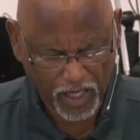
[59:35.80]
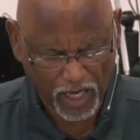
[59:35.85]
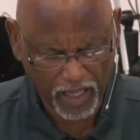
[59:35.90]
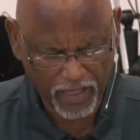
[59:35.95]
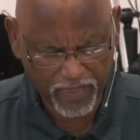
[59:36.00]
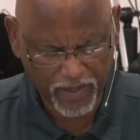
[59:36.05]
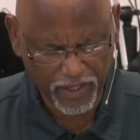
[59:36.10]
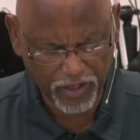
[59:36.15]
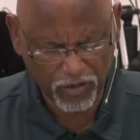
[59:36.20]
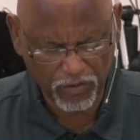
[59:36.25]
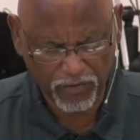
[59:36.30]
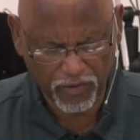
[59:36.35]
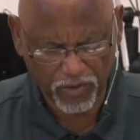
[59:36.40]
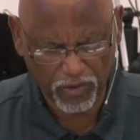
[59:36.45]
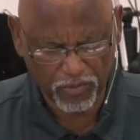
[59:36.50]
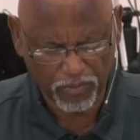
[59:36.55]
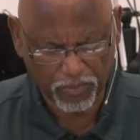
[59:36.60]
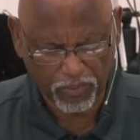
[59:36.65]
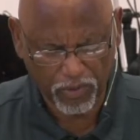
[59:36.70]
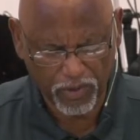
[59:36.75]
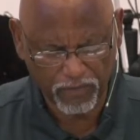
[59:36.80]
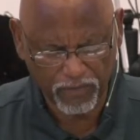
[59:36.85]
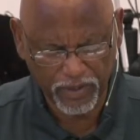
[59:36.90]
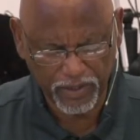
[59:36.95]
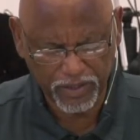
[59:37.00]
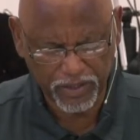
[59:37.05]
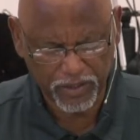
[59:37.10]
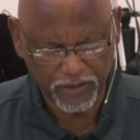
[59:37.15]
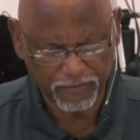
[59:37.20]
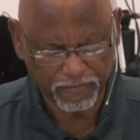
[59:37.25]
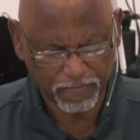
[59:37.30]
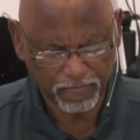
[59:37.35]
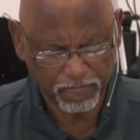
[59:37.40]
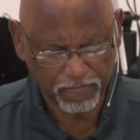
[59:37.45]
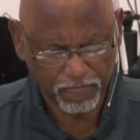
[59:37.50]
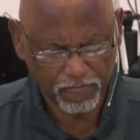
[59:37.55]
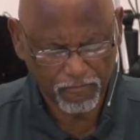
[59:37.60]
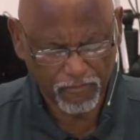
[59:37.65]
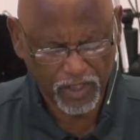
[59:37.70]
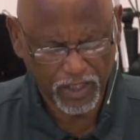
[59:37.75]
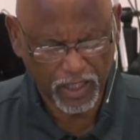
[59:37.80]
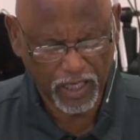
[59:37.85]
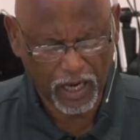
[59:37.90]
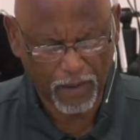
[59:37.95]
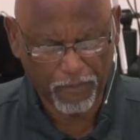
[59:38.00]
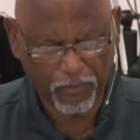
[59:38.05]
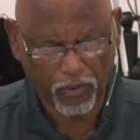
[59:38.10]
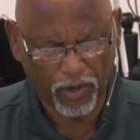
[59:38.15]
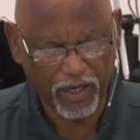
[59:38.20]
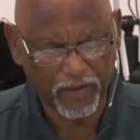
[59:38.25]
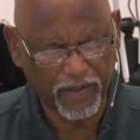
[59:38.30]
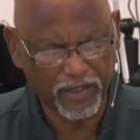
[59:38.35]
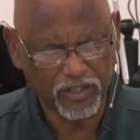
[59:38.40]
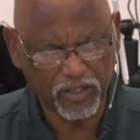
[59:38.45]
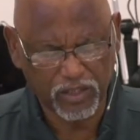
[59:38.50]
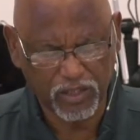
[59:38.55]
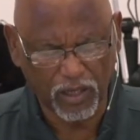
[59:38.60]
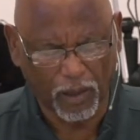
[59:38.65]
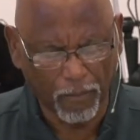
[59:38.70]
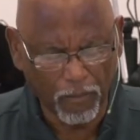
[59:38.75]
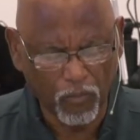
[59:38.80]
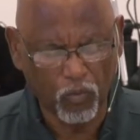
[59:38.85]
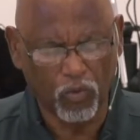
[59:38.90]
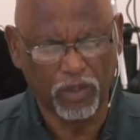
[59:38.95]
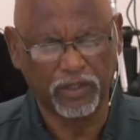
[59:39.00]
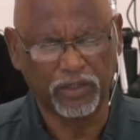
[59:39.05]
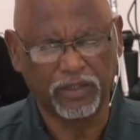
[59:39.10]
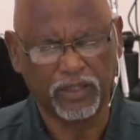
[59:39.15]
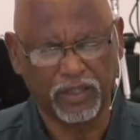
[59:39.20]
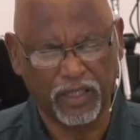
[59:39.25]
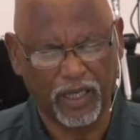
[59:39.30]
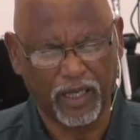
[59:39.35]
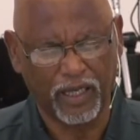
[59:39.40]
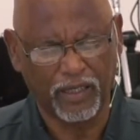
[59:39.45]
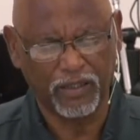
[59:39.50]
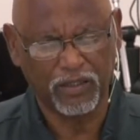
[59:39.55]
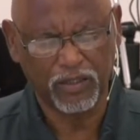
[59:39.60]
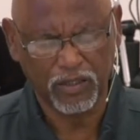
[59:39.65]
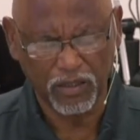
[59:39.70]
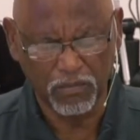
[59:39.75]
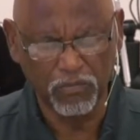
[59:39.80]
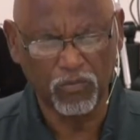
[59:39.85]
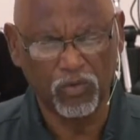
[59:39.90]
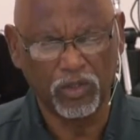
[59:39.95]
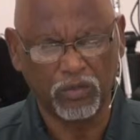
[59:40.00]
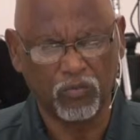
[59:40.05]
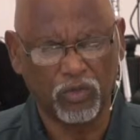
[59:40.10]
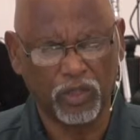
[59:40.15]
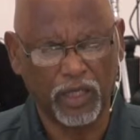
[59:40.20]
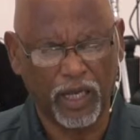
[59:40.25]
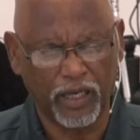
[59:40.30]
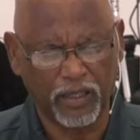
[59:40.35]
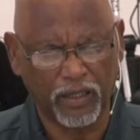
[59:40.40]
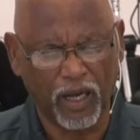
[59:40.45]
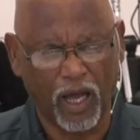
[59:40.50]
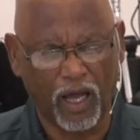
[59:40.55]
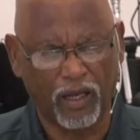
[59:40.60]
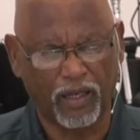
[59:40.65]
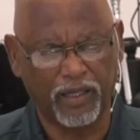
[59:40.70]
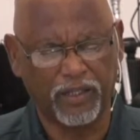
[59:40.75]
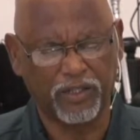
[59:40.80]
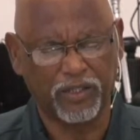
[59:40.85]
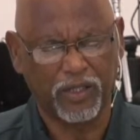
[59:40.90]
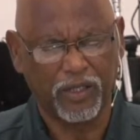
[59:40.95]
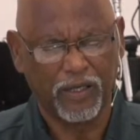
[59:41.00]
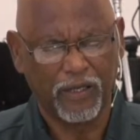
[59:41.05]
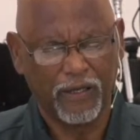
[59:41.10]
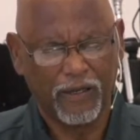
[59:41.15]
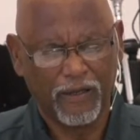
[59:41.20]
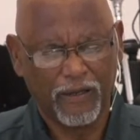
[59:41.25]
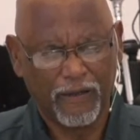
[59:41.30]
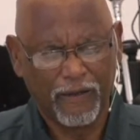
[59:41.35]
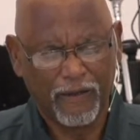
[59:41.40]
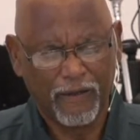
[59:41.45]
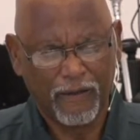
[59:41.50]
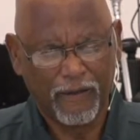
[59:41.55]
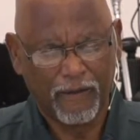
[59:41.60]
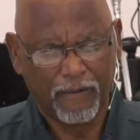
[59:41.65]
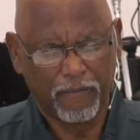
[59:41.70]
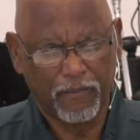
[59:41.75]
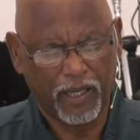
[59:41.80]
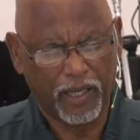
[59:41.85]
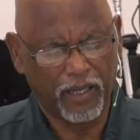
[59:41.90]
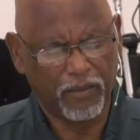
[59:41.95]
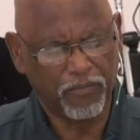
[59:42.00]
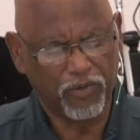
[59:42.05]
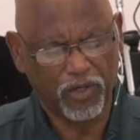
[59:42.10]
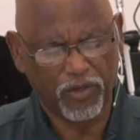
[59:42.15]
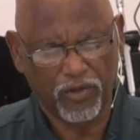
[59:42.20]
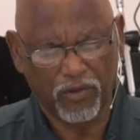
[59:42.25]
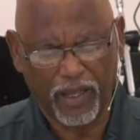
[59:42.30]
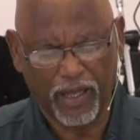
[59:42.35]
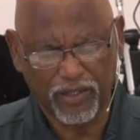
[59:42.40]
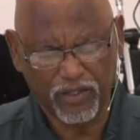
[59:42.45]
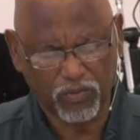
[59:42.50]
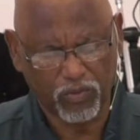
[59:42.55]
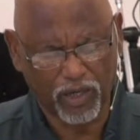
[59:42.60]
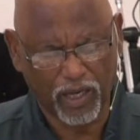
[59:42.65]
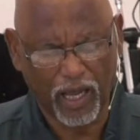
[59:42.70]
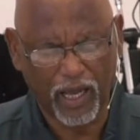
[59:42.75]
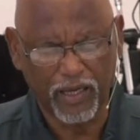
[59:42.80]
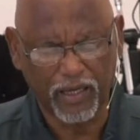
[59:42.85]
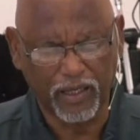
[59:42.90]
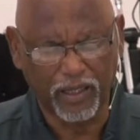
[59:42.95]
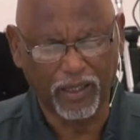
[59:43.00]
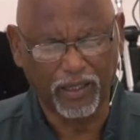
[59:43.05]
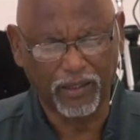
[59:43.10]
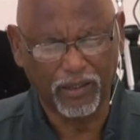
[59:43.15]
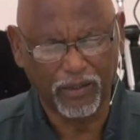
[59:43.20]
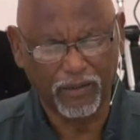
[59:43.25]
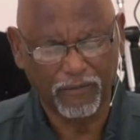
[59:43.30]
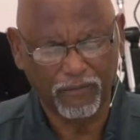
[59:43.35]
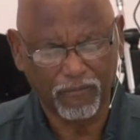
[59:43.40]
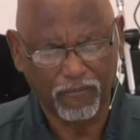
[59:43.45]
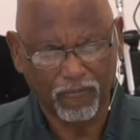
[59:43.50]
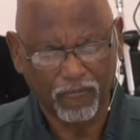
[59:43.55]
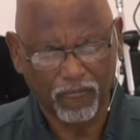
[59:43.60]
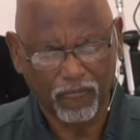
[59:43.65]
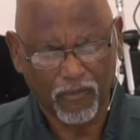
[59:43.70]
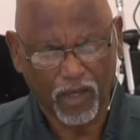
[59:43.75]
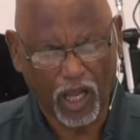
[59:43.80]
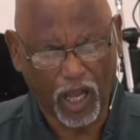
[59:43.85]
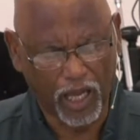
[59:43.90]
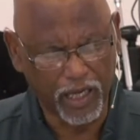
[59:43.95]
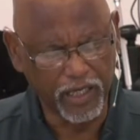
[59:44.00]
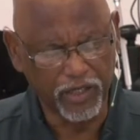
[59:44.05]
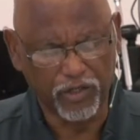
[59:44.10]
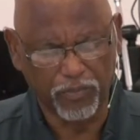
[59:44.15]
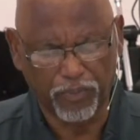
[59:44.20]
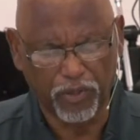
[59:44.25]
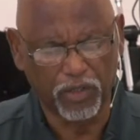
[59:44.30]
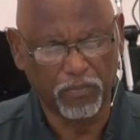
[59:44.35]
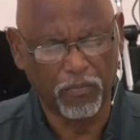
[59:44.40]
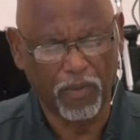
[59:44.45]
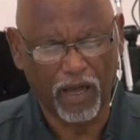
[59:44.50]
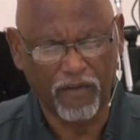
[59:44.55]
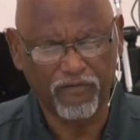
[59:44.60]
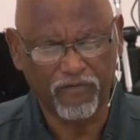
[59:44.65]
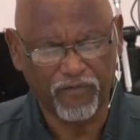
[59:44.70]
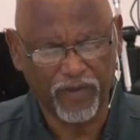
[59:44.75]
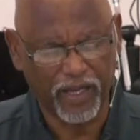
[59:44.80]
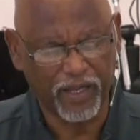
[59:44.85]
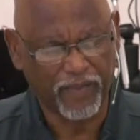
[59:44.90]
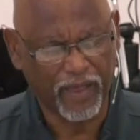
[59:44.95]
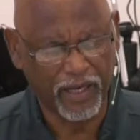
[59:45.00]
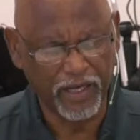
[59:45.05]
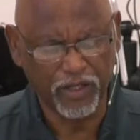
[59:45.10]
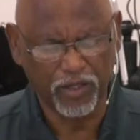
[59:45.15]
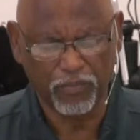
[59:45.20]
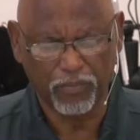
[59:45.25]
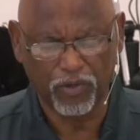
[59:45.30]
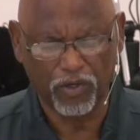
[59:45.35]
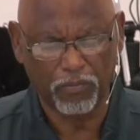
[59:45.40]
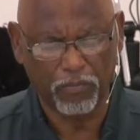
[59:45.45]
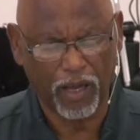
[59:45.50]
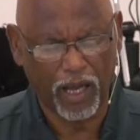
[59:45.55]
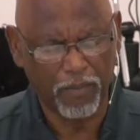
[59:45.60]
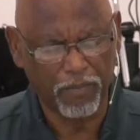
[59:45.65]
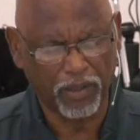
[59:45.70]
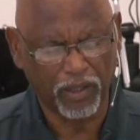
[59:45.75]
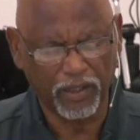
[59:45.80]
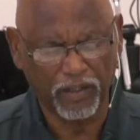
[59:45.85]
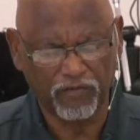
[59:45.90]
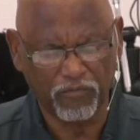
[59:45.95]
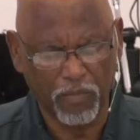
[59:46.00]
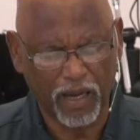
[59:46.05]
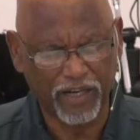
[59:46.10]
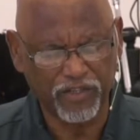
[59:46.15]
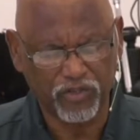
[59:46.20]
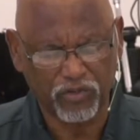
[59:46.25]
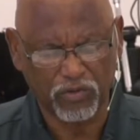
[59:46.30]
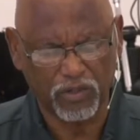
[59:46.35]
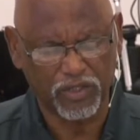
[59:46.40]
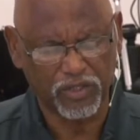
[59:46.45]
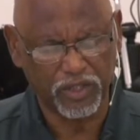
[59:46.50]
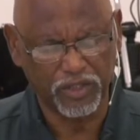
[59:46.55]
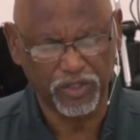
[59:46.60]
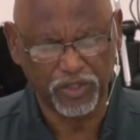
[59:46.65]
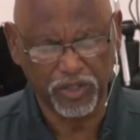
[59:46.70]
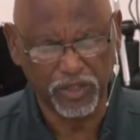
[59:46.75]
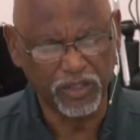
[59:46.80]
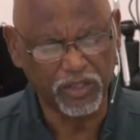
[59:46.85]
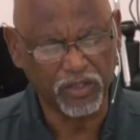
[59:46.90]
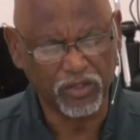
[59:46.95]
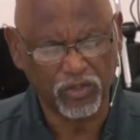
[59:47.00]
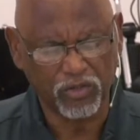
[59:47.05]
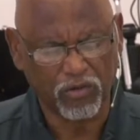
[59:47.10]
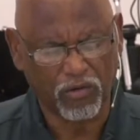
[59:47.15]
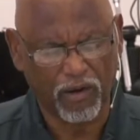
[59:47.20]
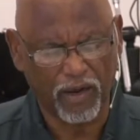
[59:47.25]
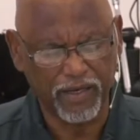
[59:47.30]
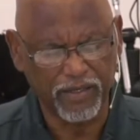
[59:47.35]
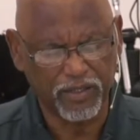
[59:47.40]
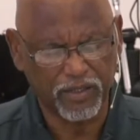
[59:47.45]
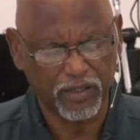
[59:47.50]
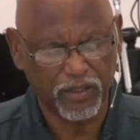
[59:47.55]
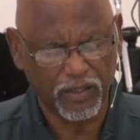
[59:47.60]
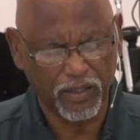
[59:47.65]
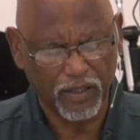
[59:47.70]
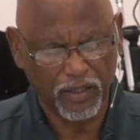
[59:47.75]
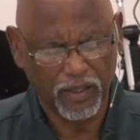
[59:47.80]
I thank you for the privilege, and I pray that someone today, someone would acknowledge Man, brother, that's what I need. I need to put my faith, I need to put my belief, my trust in Jesus Christ.